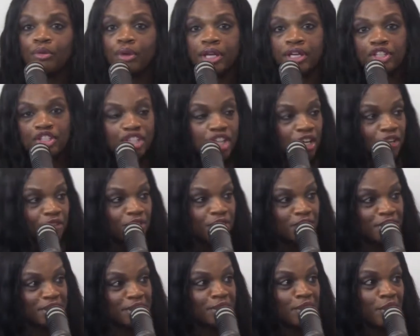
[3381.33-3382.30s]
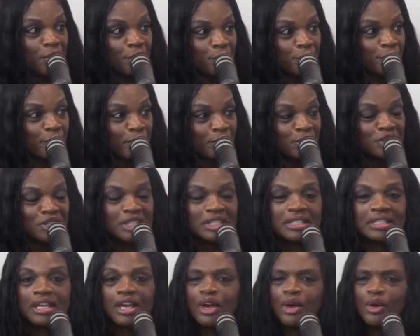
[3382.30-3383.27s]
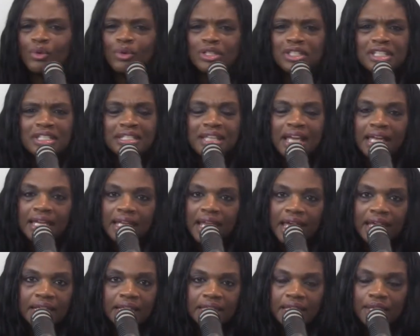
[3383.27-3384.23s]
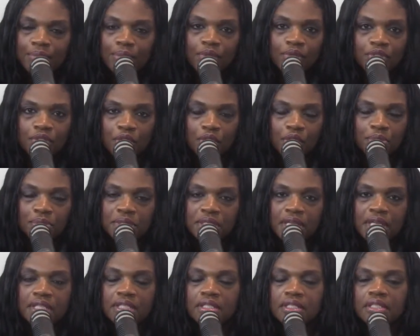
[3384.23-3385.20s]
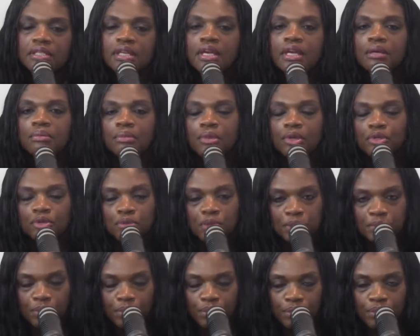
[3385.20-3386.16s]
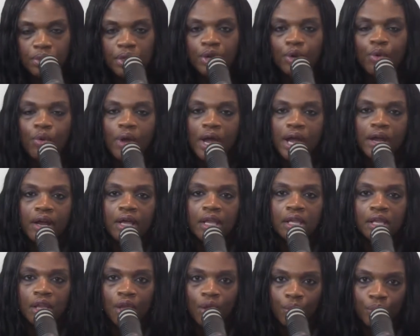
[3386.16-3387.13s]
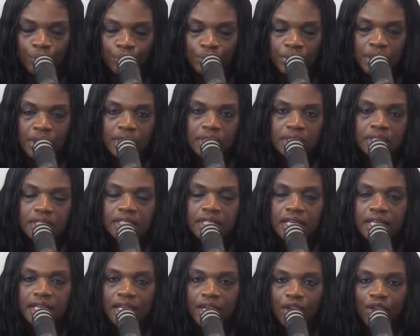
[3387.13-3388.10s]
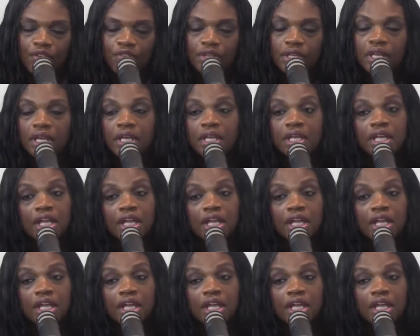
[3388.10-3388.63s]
to write a check for this home purchase, which is not likely in most circumstances. Most people acquire a loan to take care of it.